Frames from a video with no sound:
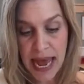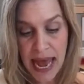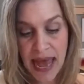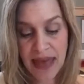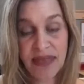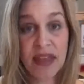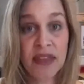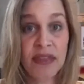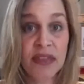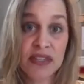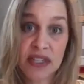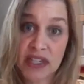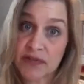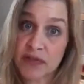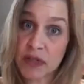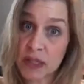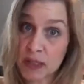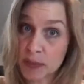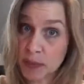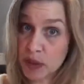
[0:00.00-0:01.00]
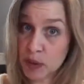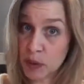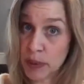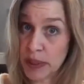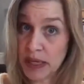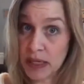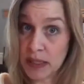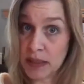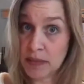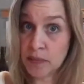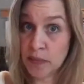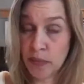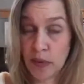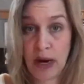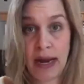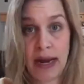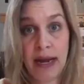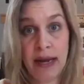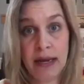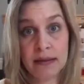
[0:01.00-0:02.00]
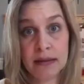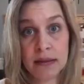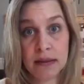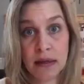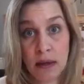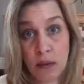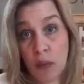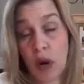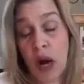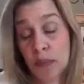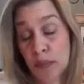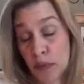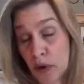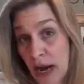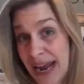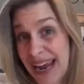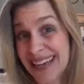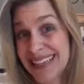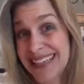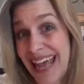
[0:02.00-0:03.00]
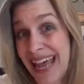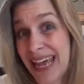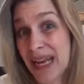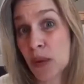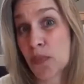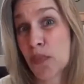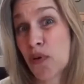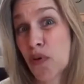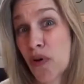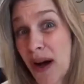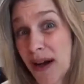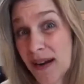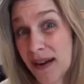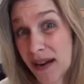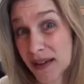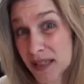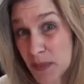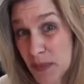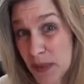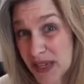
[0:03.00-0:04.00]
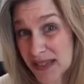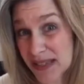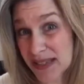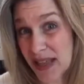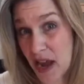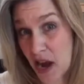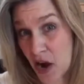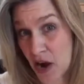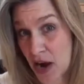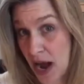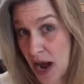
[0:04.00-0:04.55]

and then the difference between a brand and a product, because they are